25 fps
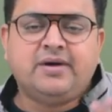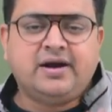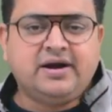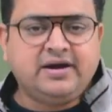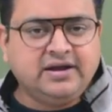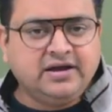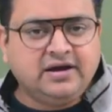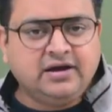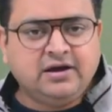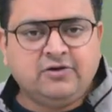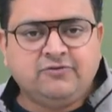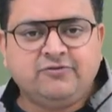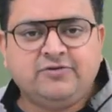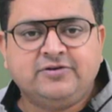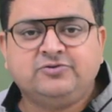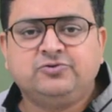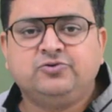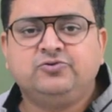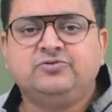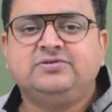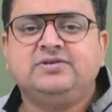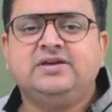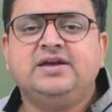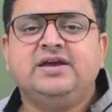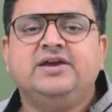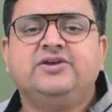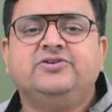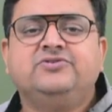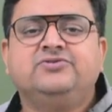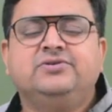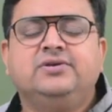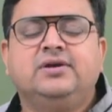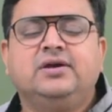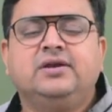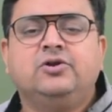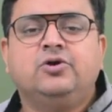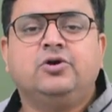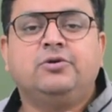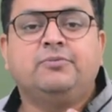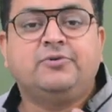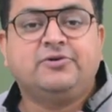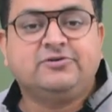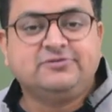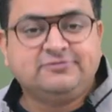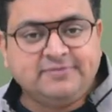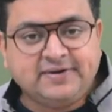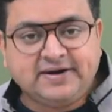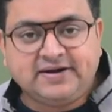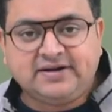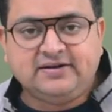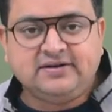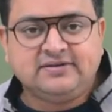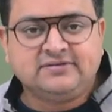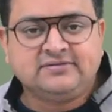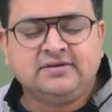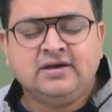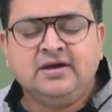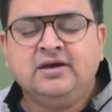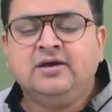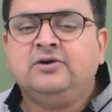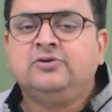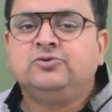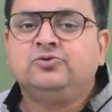article of association, or prospectus.